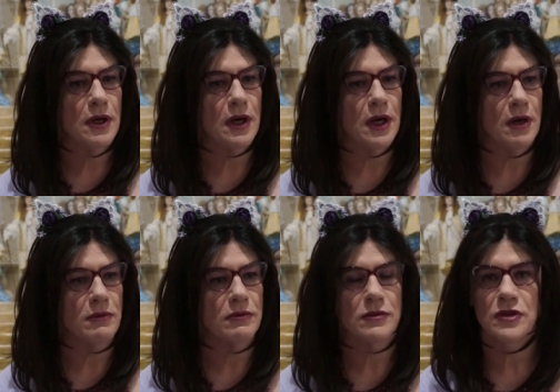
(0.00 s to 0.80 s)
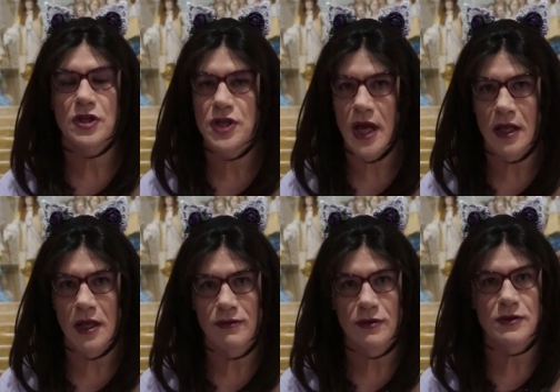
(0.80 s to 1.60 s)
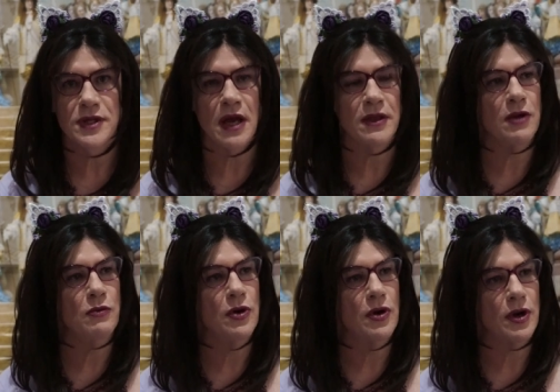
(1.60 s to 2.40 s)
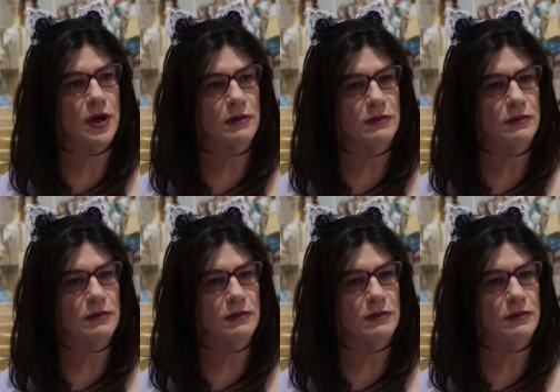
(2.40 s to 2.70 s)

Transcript: um, the tech levels, how they work,